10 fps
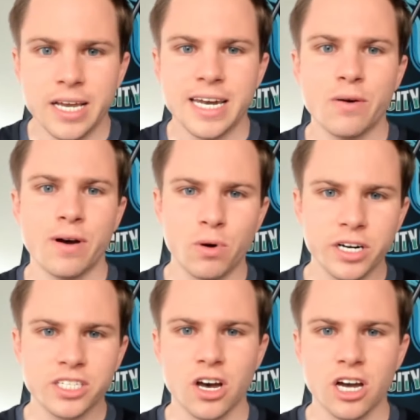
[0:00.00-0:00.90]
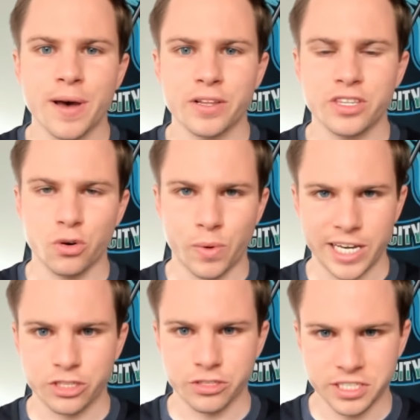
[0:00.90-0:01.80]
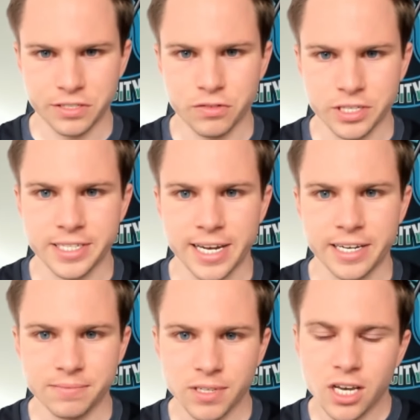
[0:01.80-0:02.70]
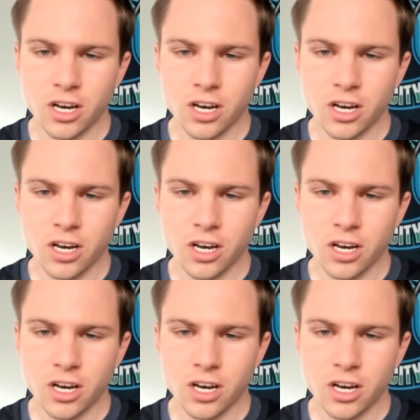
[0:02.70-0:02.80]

Now, I want to talk about the away jerseys for a second.